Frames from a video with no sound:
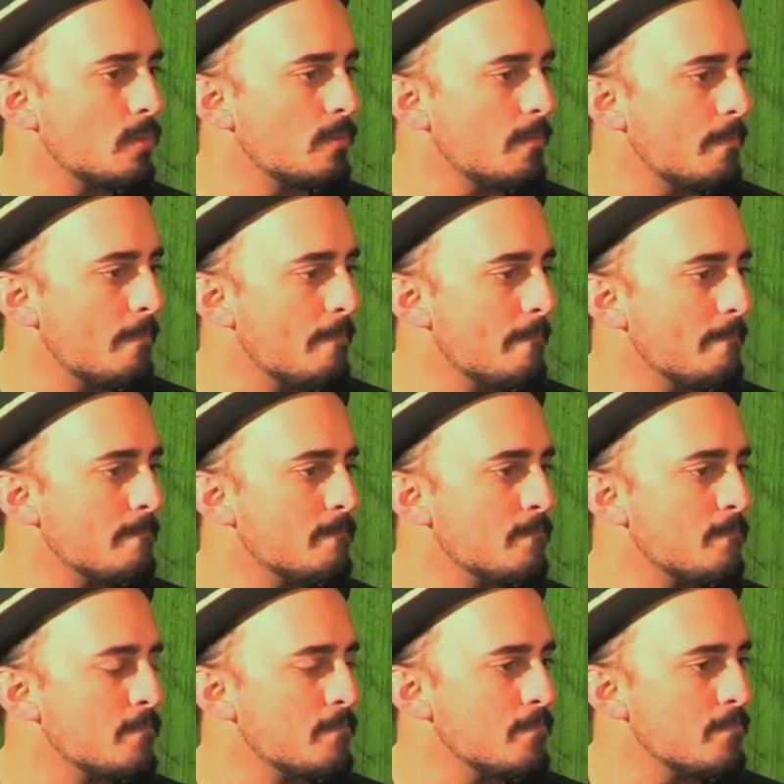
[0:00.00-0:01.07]

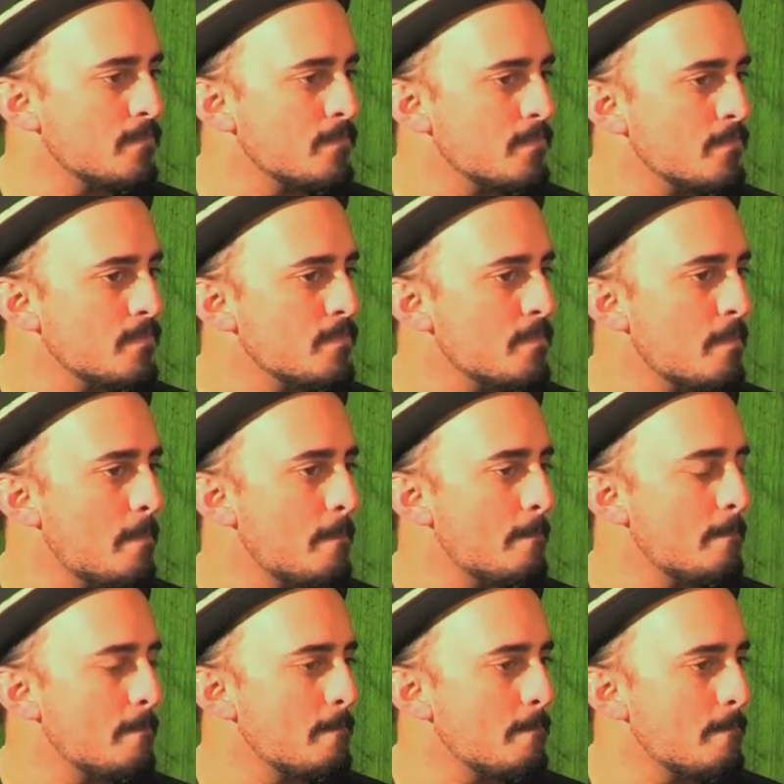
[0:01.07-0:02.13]

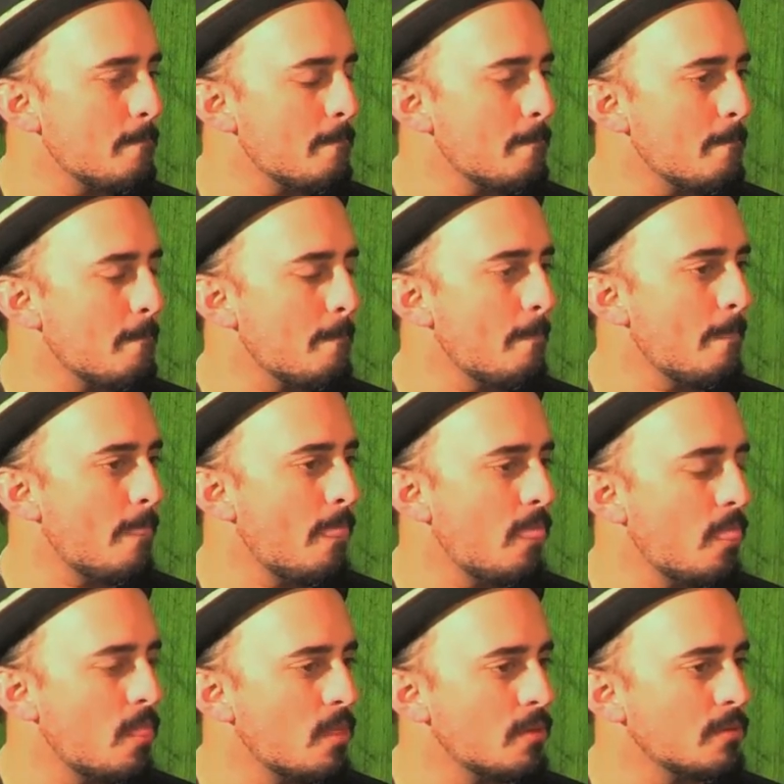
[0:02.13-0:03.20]

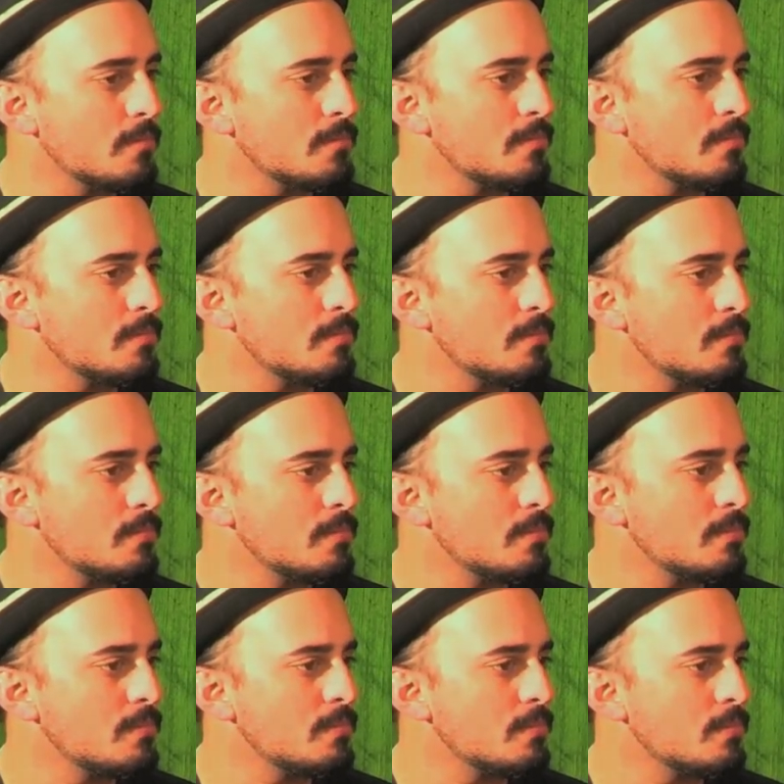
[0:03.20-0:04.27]

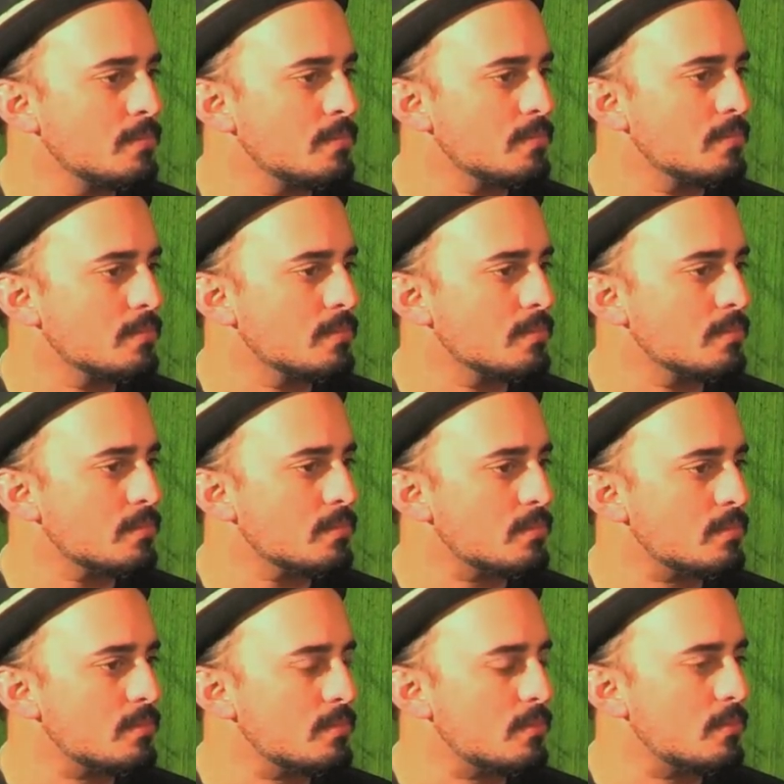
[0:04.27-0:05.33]

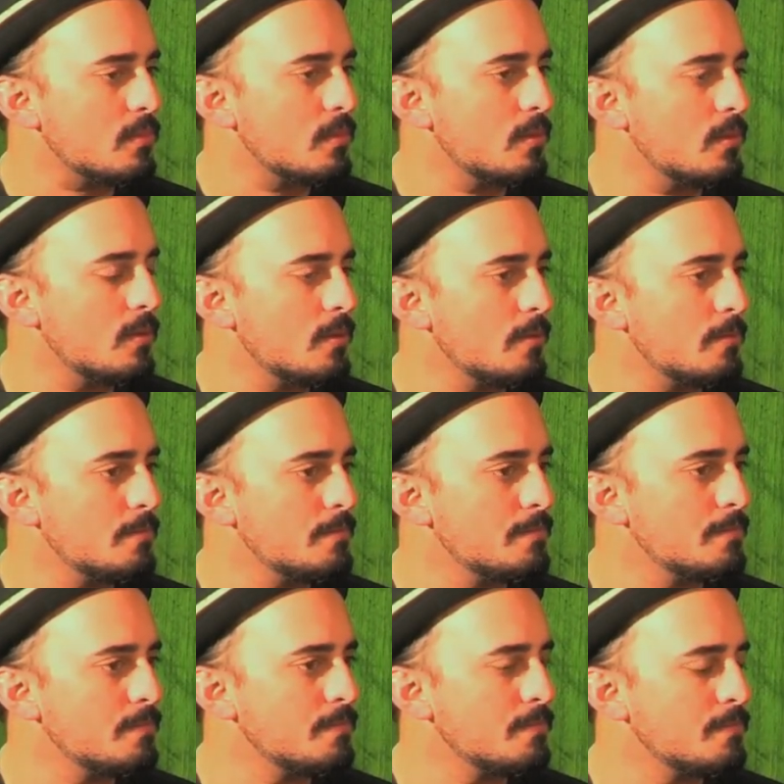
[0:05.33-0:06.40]

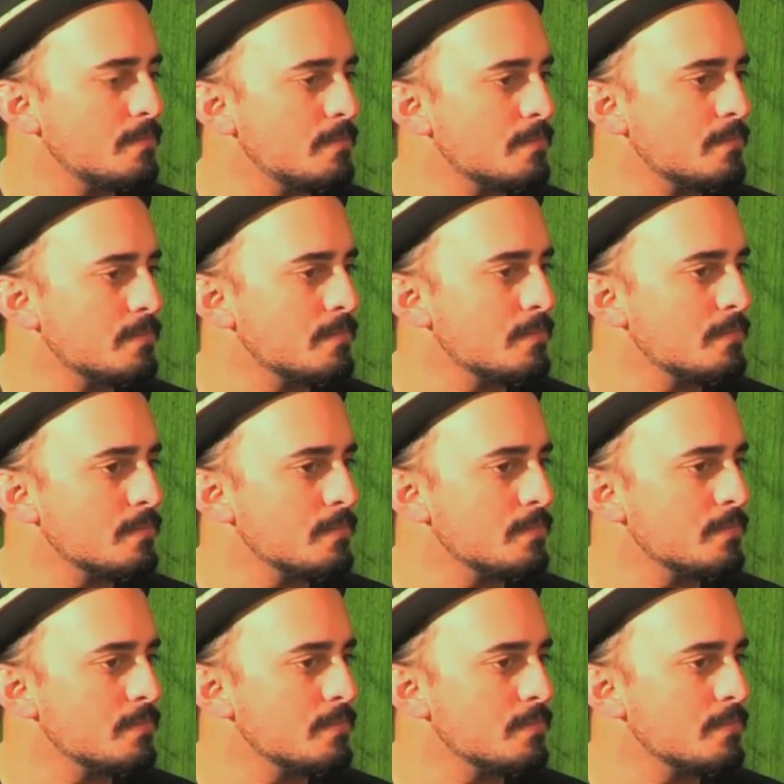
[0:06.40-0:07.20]
(silent)